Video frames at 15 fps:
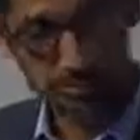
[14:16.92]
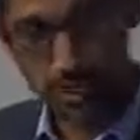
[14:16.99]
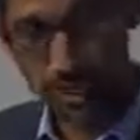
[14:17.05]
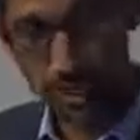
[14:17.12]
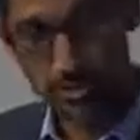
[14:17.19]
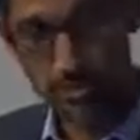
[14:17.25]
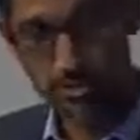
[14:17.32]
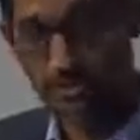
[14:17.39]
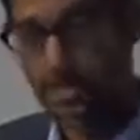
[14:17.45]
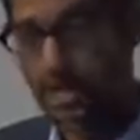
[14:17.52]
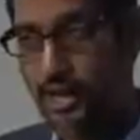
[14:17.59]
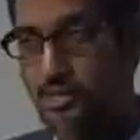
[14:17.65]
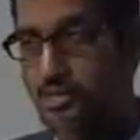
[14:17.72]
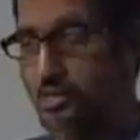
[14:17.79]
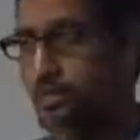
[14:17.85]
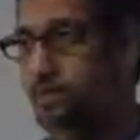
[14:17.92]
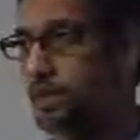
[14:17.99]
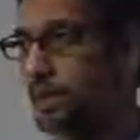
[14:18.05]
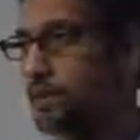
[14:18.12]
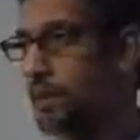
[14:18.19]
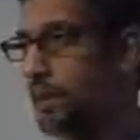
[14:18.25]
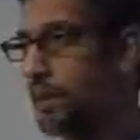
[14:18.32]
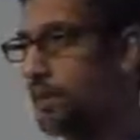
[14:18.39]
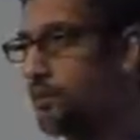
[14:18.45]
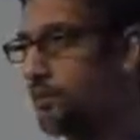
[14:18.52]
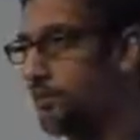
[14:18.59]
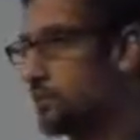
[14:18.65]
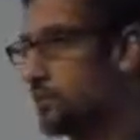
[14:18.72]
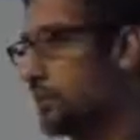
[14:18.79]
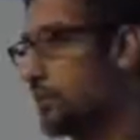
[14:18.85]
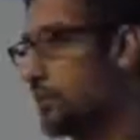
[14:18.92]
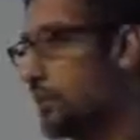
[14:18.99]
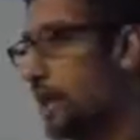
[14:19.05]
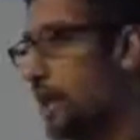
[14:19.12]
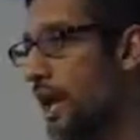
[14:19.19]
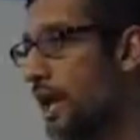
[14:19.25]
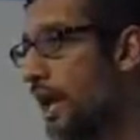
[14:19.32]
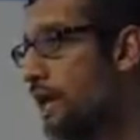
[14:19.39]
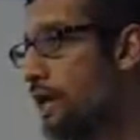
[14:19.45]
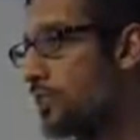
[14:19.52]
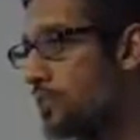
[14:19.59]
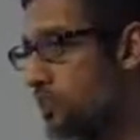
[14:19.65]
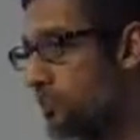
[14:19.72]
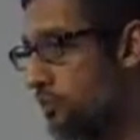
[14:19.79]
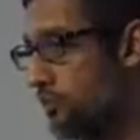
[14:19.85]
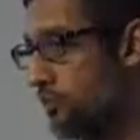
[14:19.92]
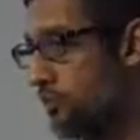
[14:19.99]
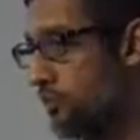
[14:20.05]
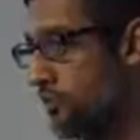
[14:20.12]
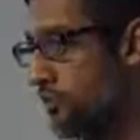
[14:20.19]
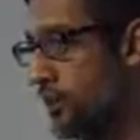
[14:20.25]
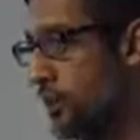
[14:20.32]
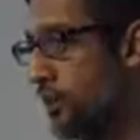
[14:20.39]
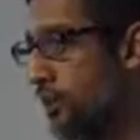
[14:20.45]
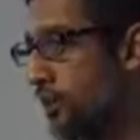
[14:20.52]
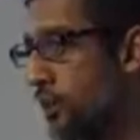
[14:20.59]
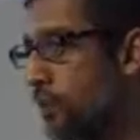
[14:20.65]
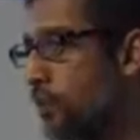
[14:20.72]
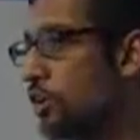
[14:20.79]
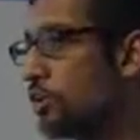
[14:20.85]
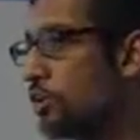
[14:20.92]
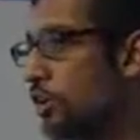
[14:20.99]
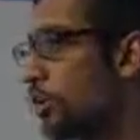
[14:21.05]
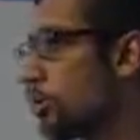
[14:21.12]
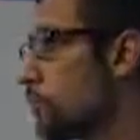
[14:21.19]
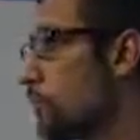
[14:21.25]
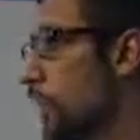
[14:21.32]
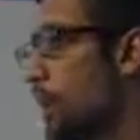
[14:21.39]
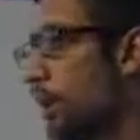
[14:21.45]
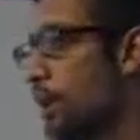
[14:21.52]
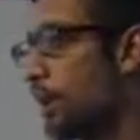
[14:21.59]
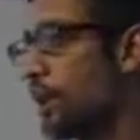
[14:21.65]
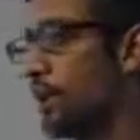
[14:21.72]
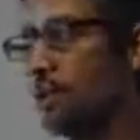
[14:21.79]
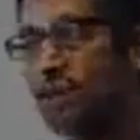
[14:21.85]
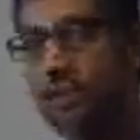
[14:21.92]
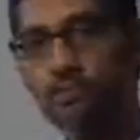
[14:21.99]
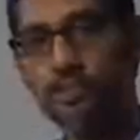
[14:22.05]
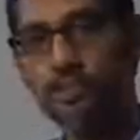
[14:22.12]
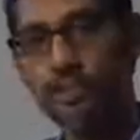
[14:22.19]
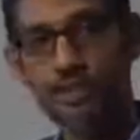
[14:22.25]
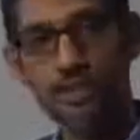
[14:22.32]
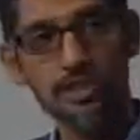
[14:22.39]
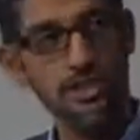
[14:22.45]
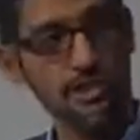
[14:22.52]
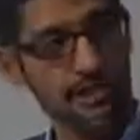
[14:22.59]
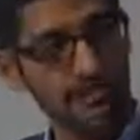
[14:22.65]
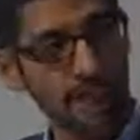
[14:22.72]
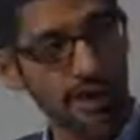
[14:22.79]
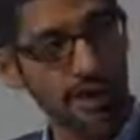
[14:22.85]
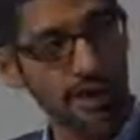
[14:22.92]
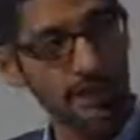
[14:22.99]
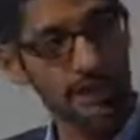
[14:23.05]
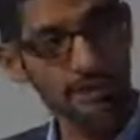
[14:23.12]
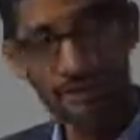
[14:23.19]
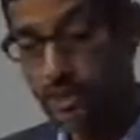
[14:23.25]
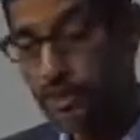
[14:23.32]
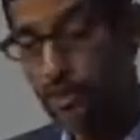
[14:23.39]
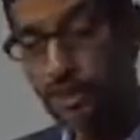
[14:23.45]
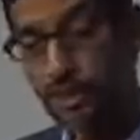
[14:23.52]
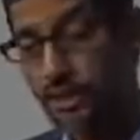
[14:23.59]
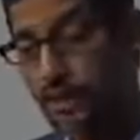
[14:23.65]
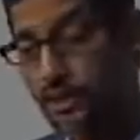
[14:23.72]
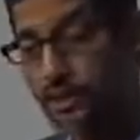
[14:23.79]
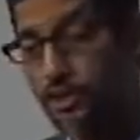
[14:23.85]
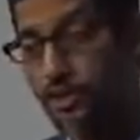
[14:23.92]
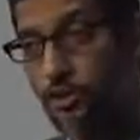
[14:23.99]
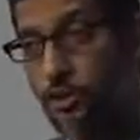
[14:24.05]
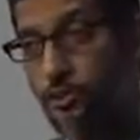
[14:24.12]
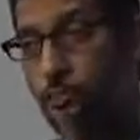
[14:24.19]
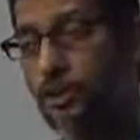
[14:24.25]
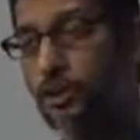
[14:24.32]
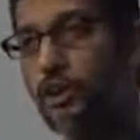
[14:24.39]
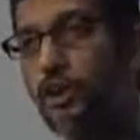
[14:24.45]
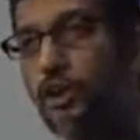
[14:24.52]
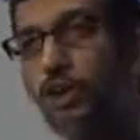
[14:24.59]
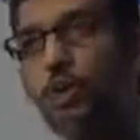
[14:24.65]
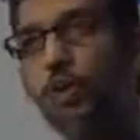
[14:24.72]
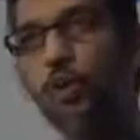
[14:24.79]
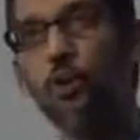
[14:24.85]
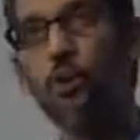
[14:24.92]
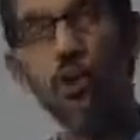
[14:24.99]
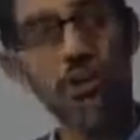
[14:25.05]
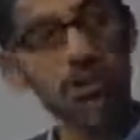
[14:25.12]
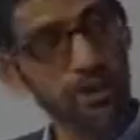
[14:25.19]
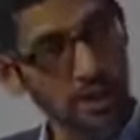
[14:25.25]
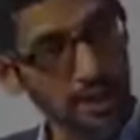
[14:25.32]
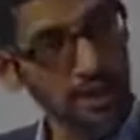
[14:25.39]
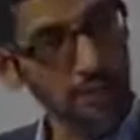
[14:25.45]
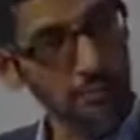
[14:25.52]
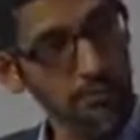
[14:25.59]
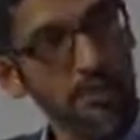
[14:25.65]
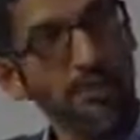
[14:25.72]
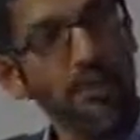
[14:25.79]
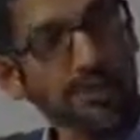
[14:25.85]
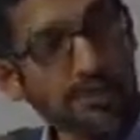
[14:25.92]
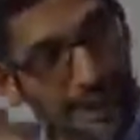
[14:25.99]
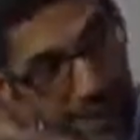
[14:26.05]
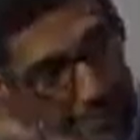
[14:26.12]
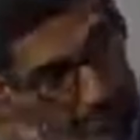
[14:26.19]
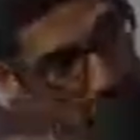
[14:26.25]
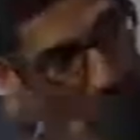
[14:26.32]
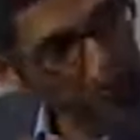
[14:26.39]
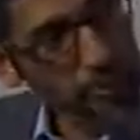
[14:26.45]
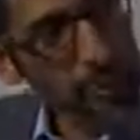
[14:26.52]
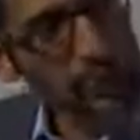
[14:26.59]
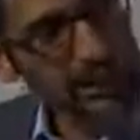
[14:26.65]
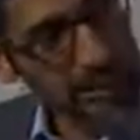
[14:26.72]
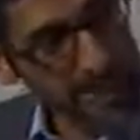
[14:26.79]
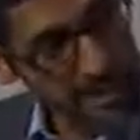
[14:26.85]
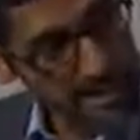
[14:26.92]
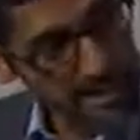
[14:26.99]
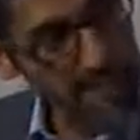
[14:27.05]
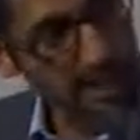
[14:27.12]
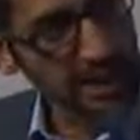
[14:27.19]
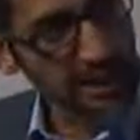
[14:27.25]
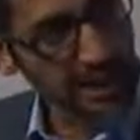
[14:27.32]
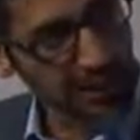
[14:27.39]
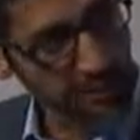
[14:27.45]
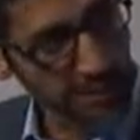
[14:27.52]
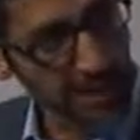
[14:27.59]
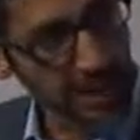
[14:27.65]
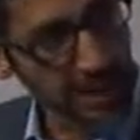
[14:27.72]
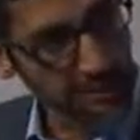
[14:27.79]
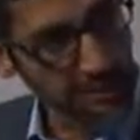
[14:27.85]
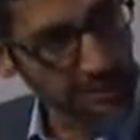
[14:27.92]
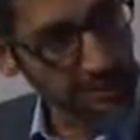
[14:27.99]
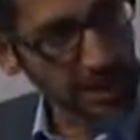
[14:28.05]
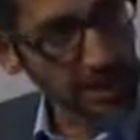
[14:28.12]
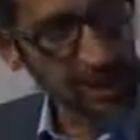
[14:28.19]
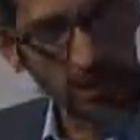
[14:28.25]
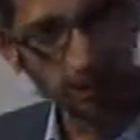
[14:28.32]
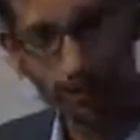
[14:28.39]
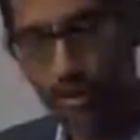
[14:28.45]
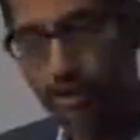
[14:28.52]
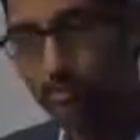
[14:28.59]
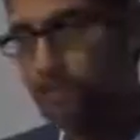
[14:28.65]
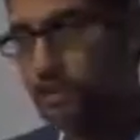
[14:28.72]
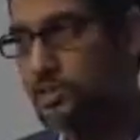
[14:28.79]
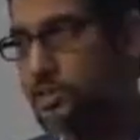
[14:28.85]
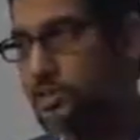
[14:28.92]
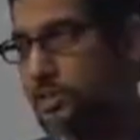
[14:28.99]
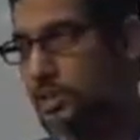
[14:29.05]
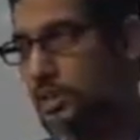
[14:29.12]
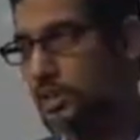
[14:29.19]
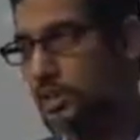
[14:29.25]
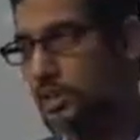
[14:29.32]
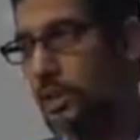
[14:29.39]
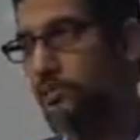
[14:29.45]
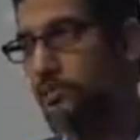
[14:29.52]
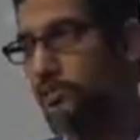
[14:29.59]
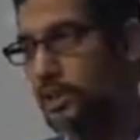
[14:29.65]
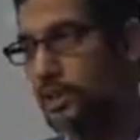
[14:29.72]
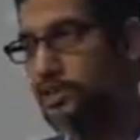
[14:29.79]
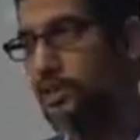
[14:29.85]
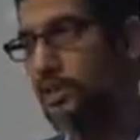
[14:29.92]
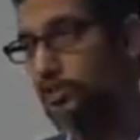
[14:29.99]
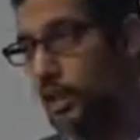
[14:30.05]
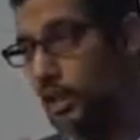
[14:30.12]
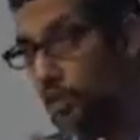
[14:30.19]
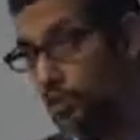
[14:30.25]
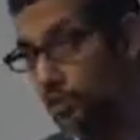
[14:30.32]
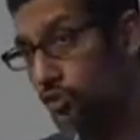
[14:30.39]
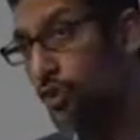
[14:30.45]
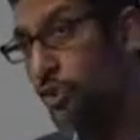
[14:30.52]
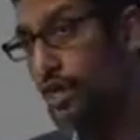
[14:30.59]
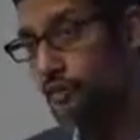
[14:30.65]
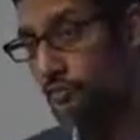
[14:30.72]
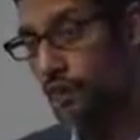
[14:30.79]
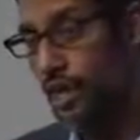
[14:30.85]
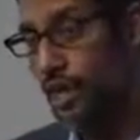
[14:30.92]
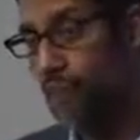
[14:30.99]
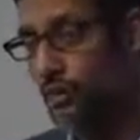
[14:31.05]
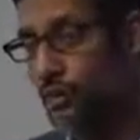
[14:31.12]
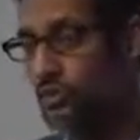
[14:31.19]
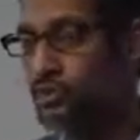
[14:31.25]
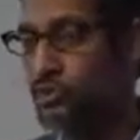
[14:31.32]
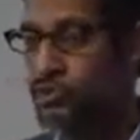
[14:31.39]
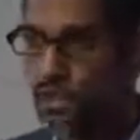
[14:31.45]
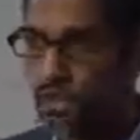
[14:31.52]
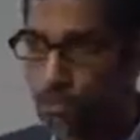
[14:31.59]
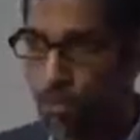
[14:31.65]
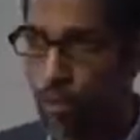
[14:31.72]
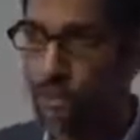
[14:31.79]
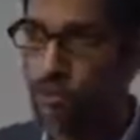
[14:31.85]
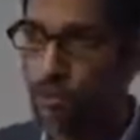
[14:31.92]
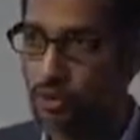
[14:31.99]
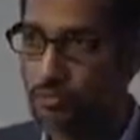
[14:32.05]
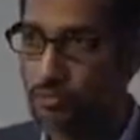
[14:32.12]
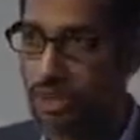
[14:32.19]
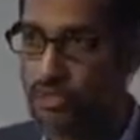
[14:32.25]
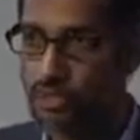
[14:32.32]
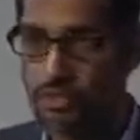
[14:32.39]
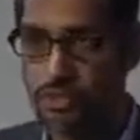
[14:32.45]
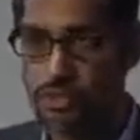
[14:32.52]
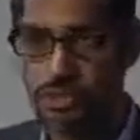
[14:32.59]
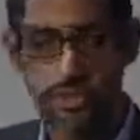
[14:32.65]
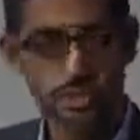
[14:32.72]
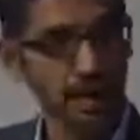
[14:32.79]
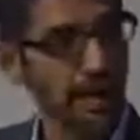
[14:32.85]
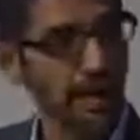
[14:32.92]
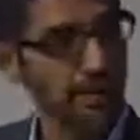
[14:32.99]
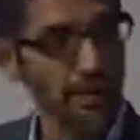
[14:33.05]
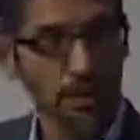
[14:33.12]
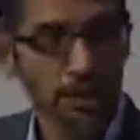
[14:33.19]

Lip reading: I was in France on Monday. We are starting an AI research center there. We're going to be hiring a lot of engineers in France, and we are doing that in Europe. Over time, that normalizes the value of tax we pay, right? Because it reflects on where you create value. So that's one good basis to do that.